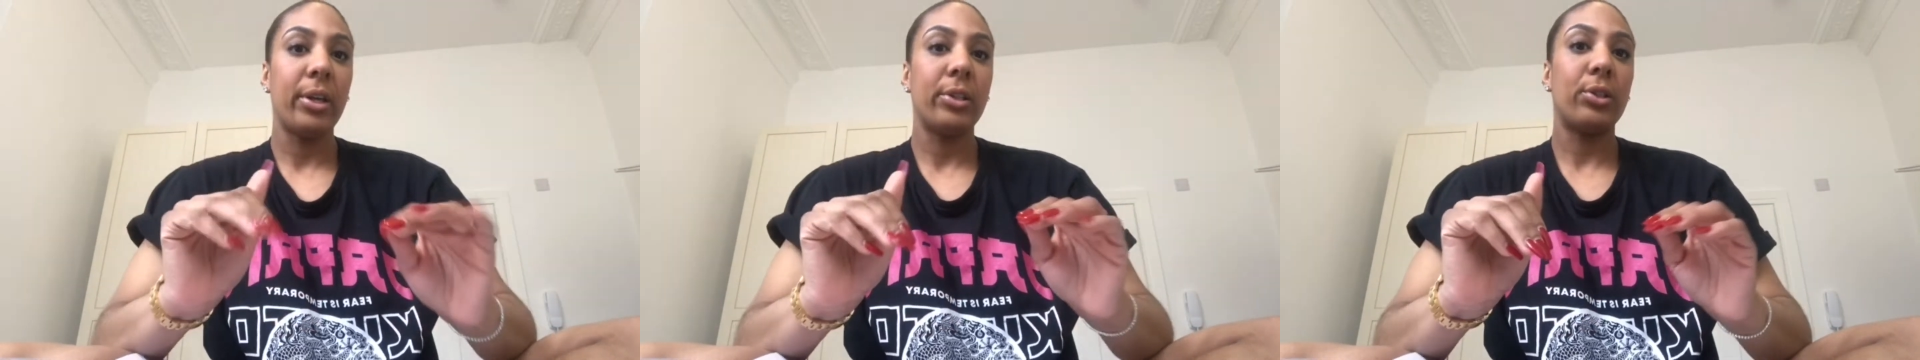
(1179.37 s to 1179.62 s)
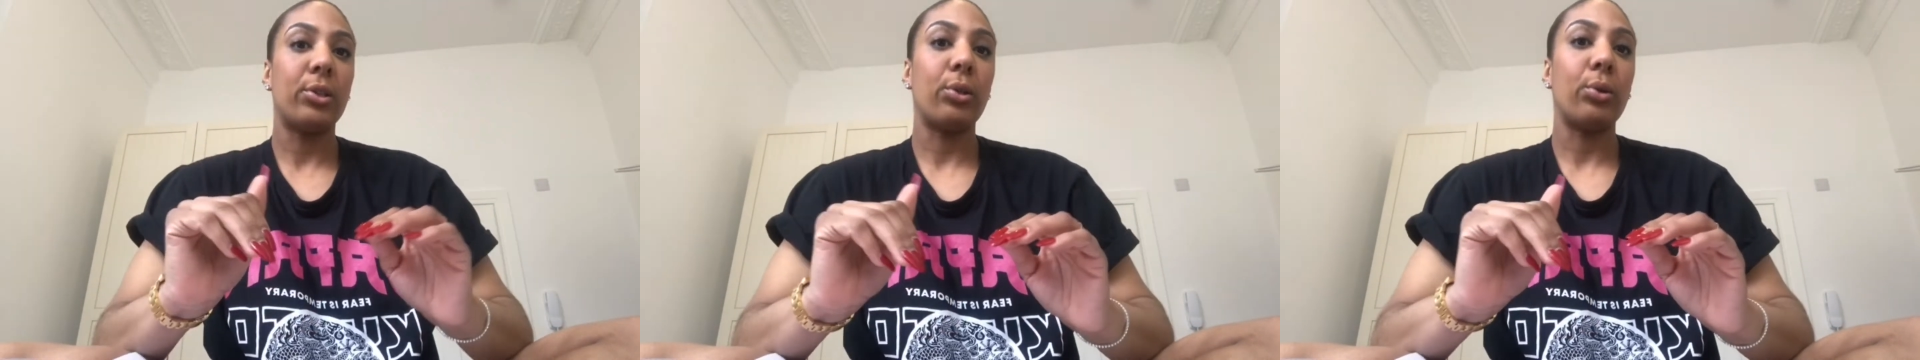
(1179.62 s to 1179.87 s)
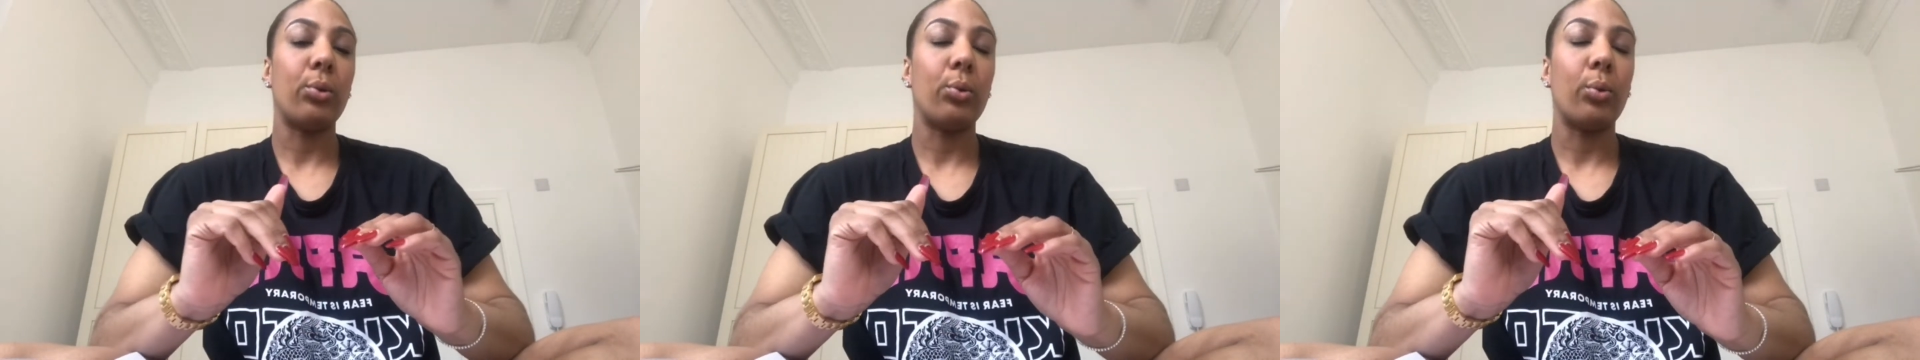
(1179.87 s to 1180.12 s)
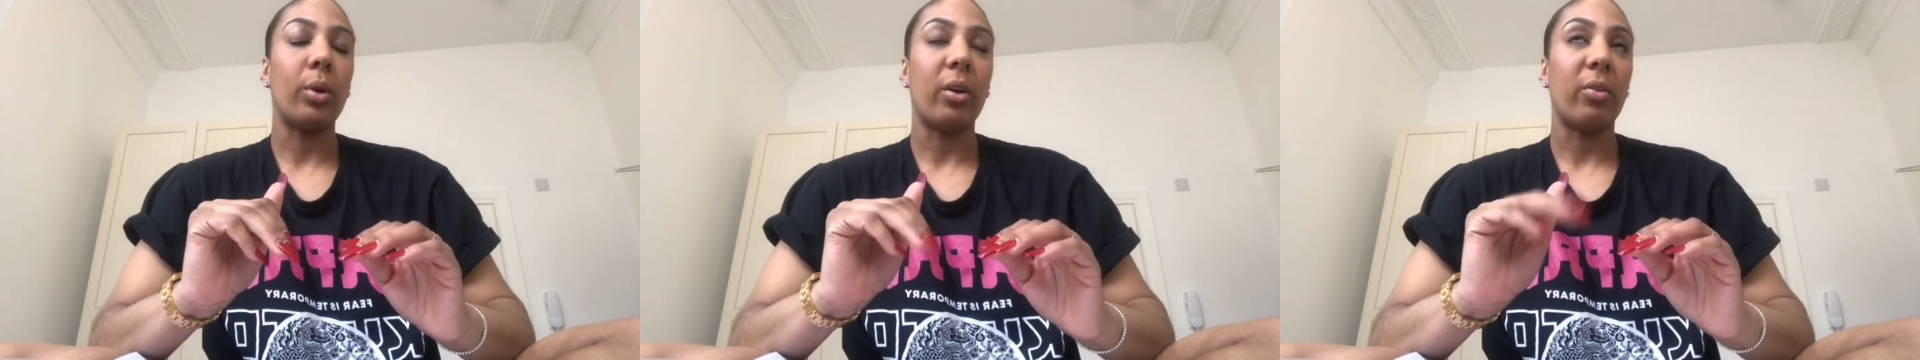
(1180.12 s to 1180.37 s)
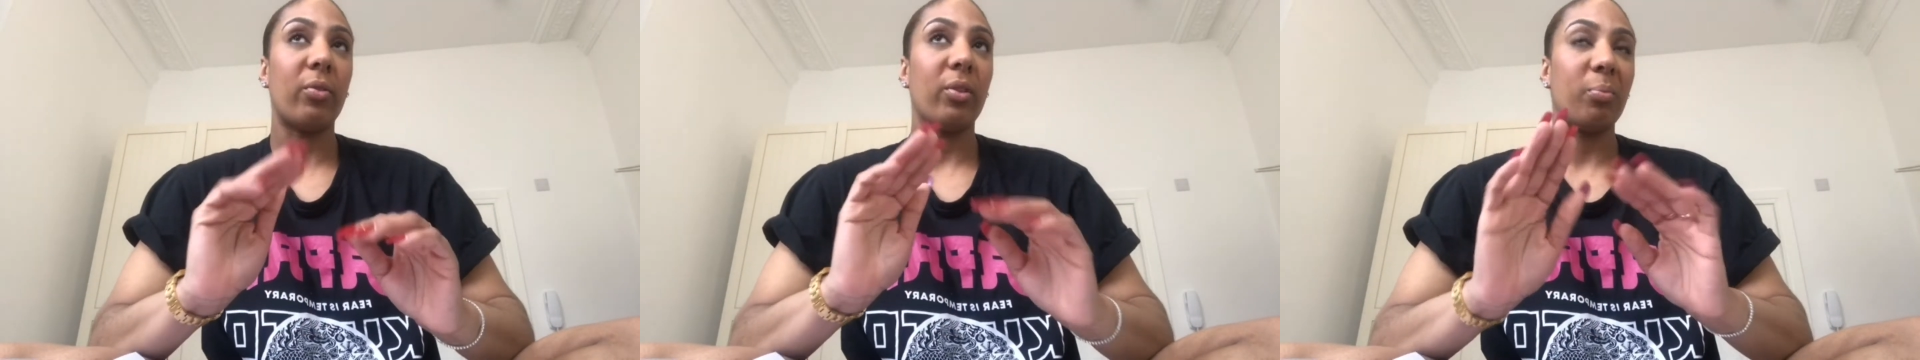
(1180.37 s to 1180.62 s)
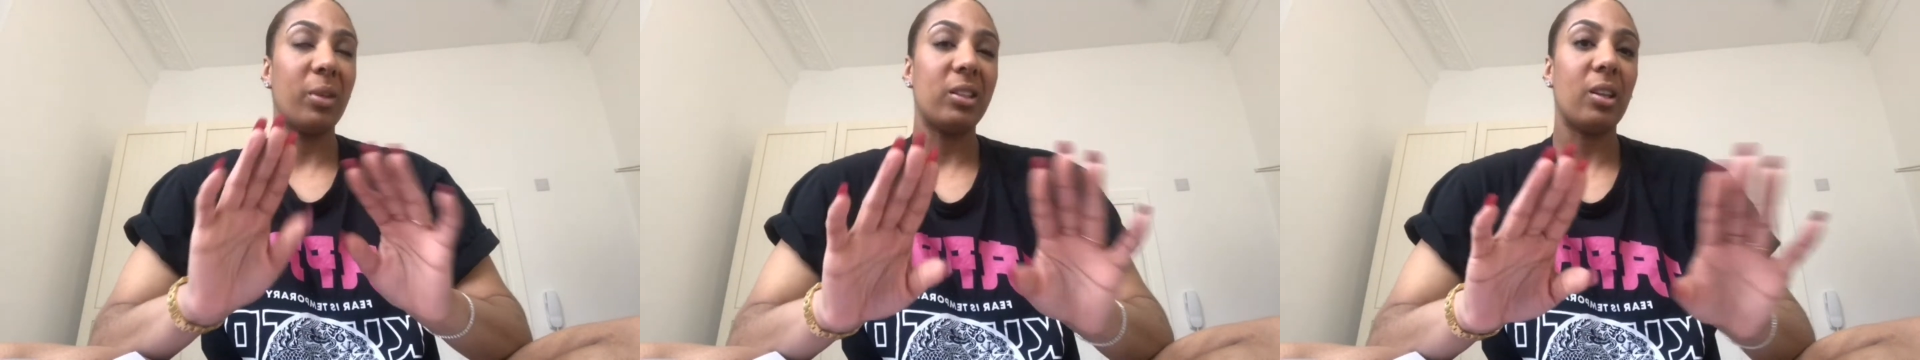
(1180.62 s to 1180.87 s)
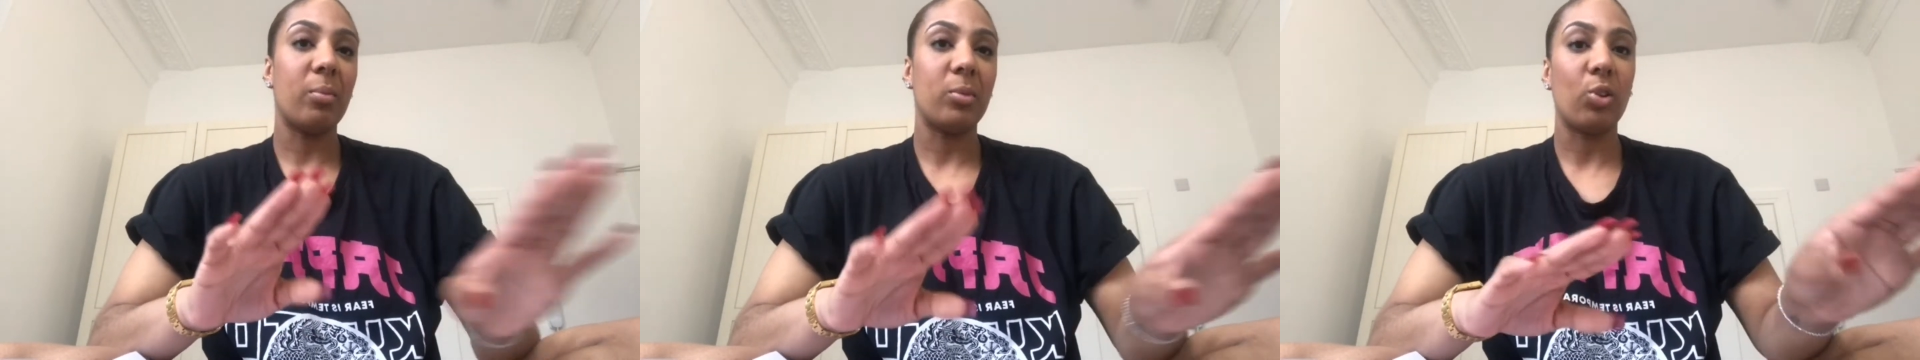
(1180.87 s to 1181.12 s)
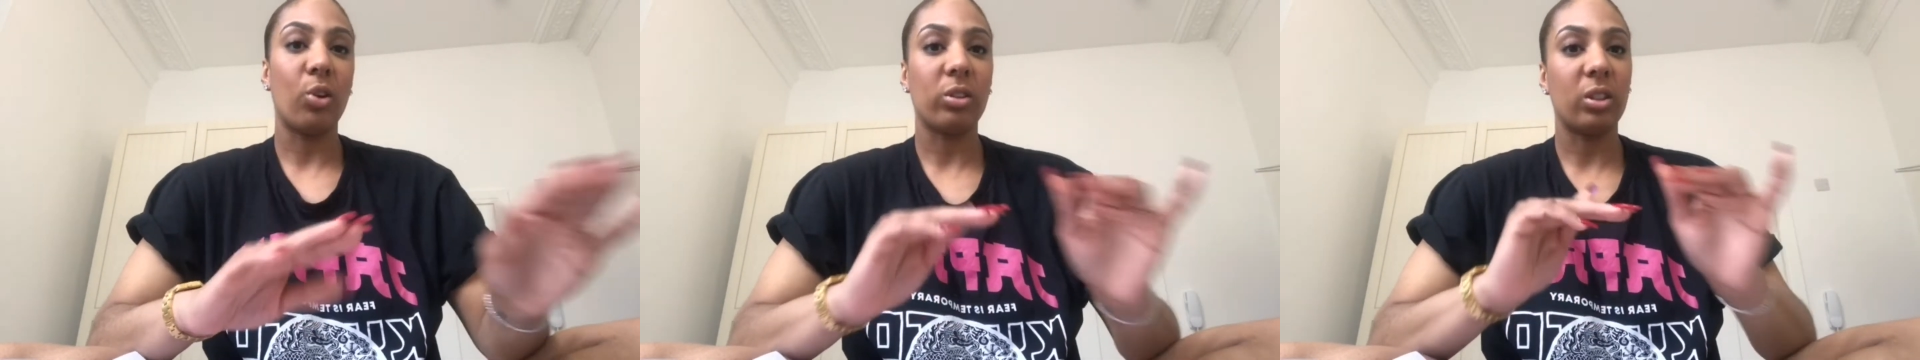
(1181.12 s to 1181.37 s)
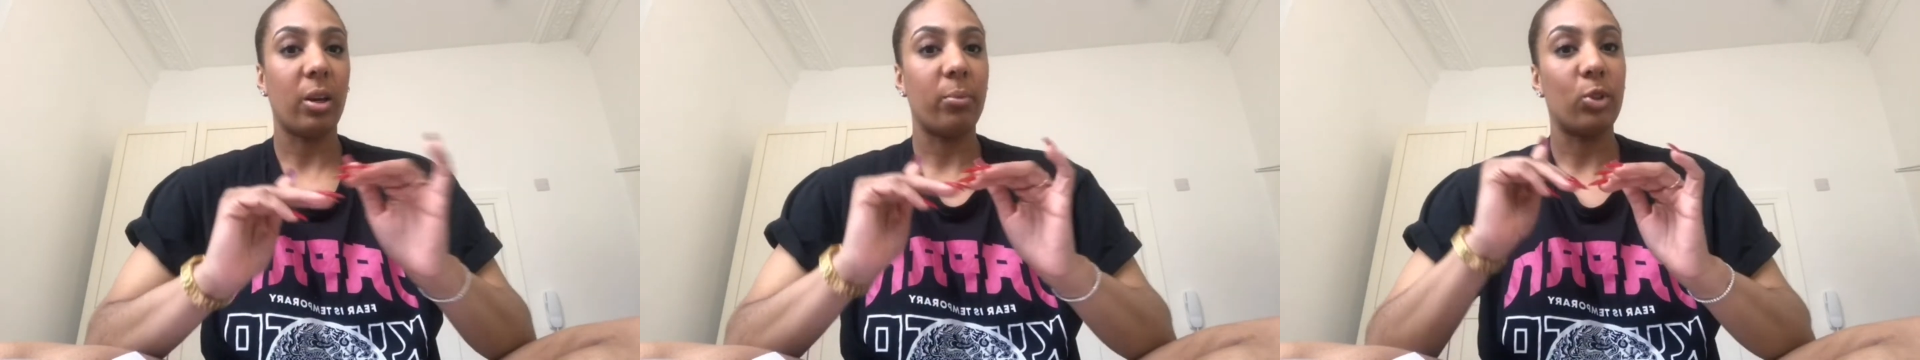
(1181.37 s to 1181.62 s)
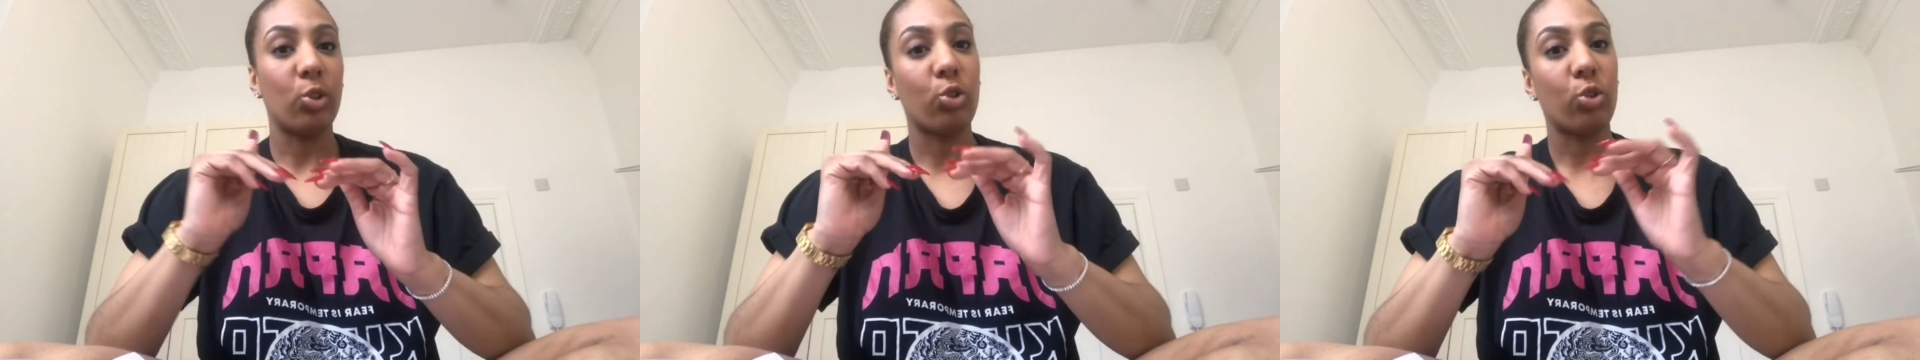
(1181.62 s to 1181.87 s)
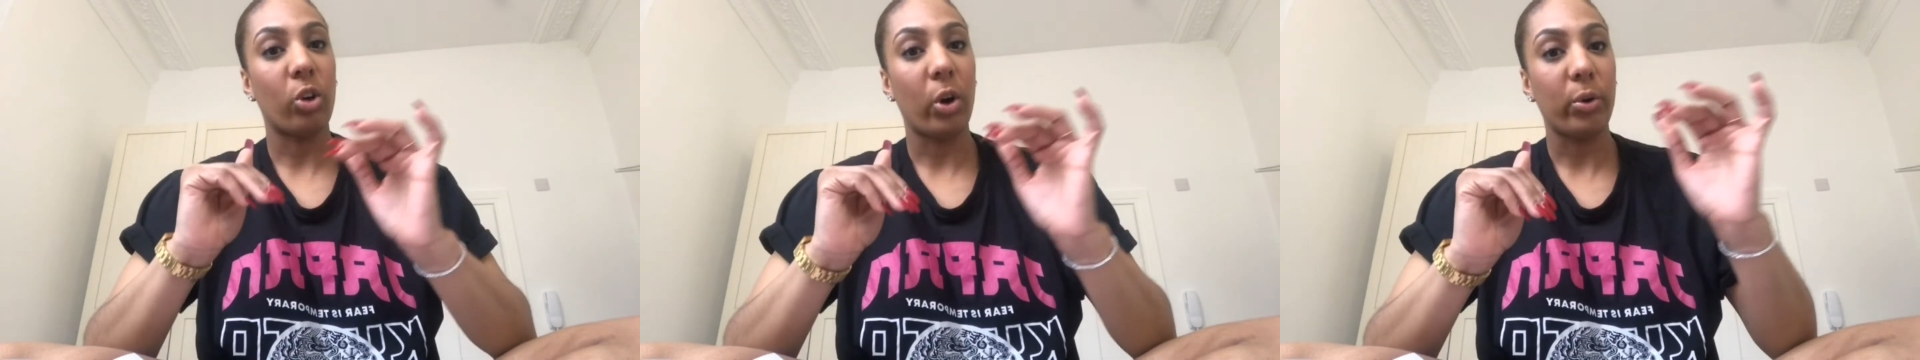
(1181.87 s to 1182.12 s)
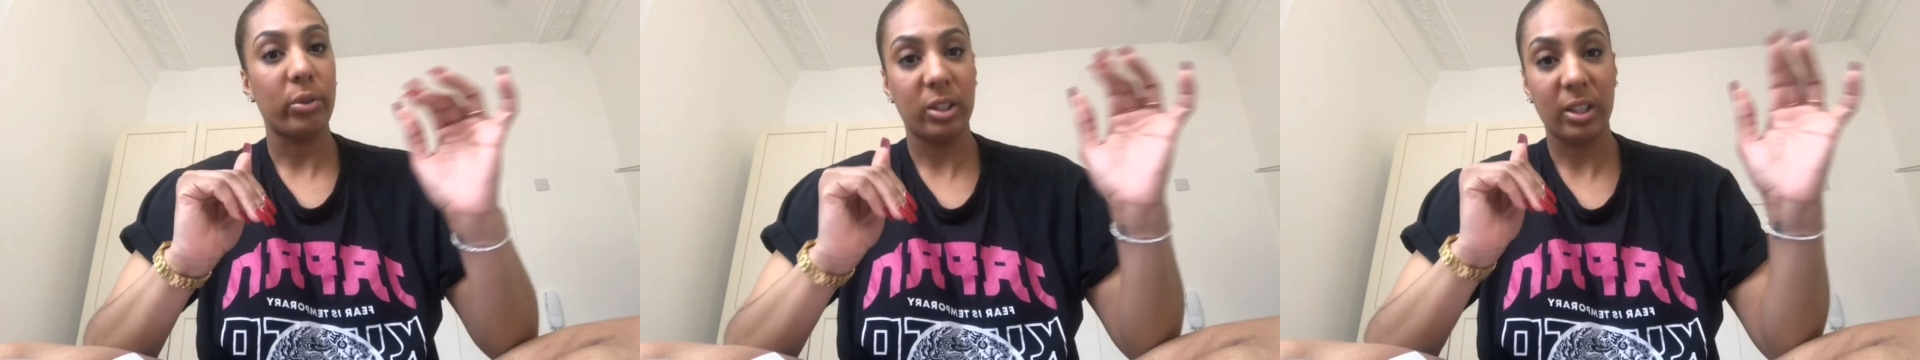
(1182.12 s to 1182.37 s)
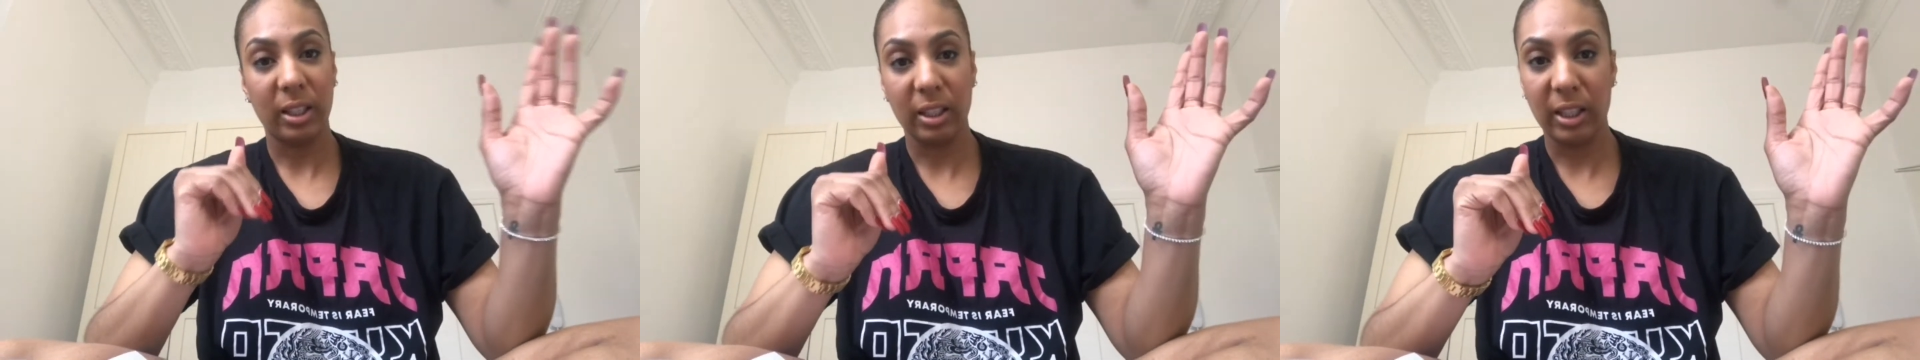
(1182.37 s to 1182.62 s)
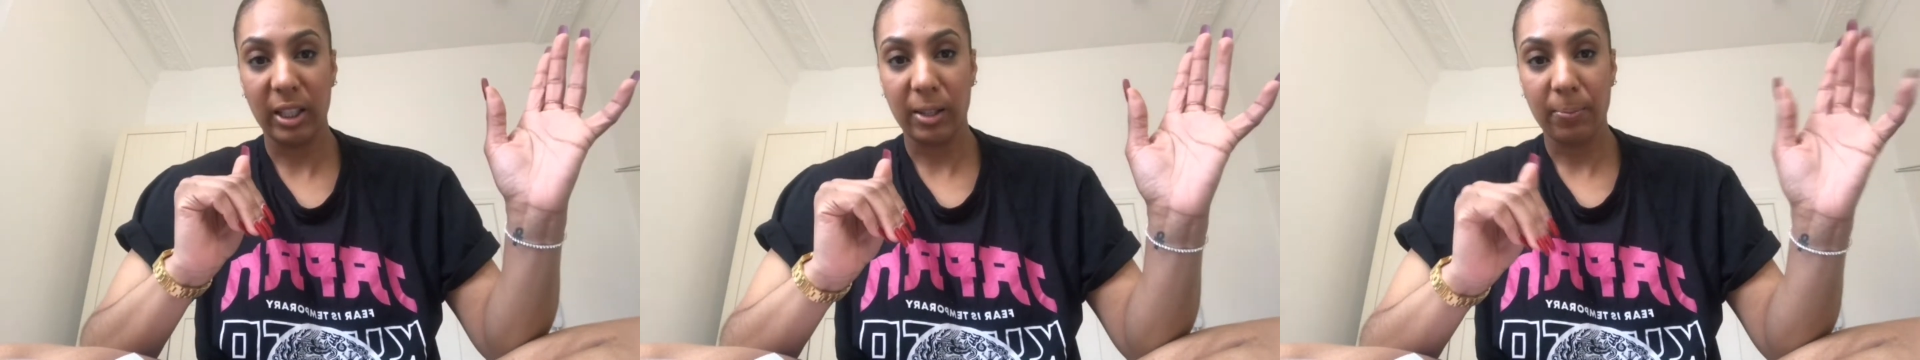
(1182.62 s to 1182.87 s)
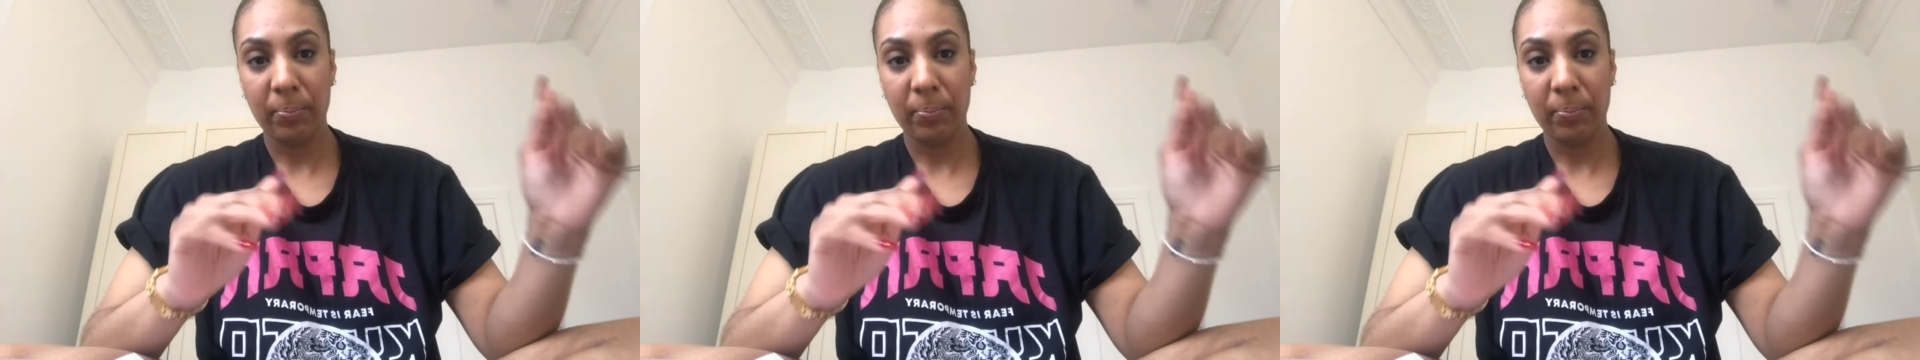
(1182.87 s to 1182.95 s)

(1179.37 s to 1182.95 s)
for midterm to long term to grow steadily.